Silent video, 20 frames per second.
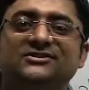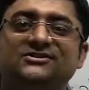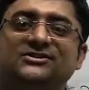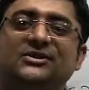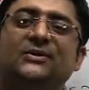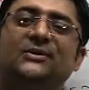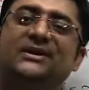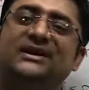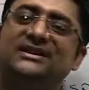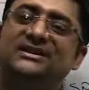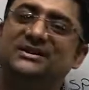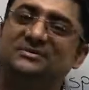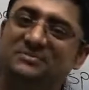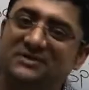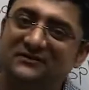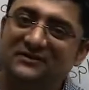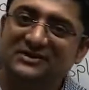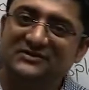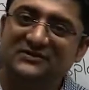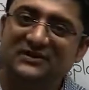So in the
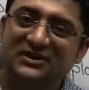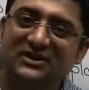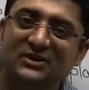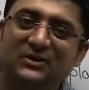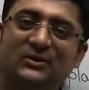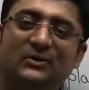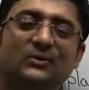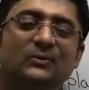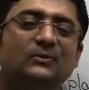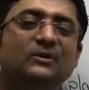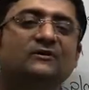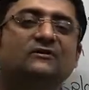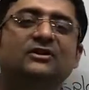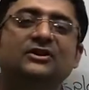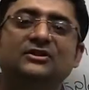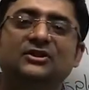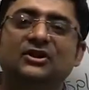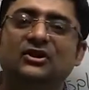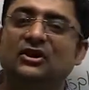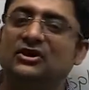previous video, we have
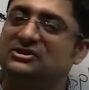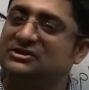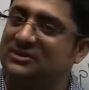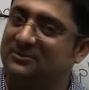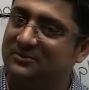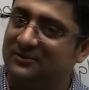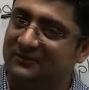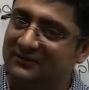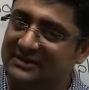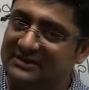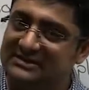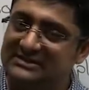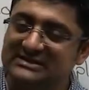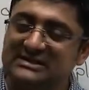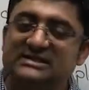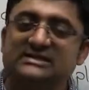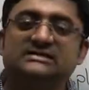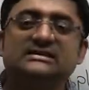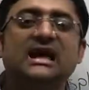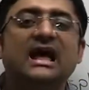learned the concept of
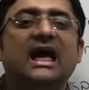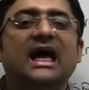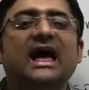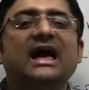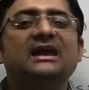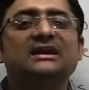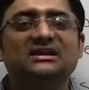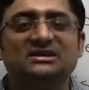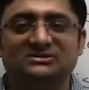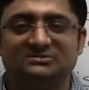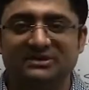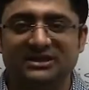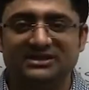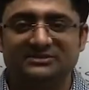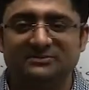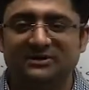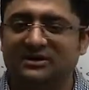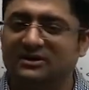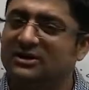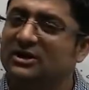distance and
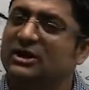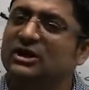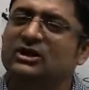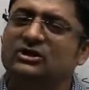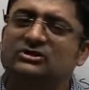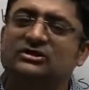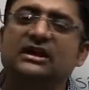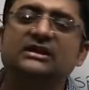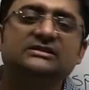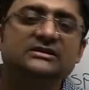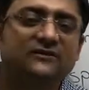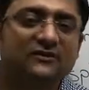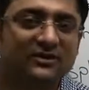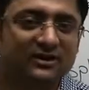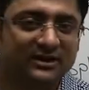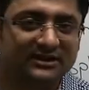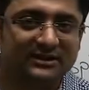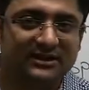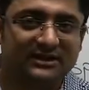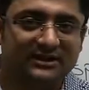displacement. So let's have a
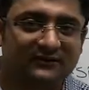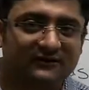look at their